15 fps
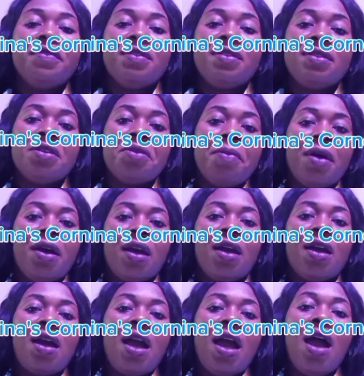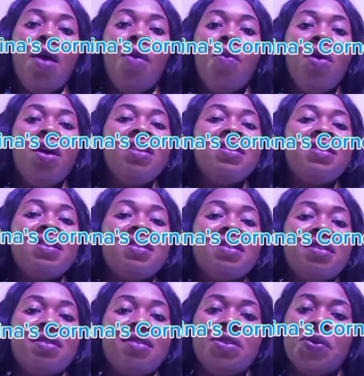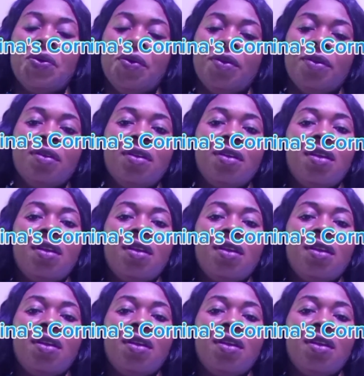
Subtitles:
stomach, and once this is done,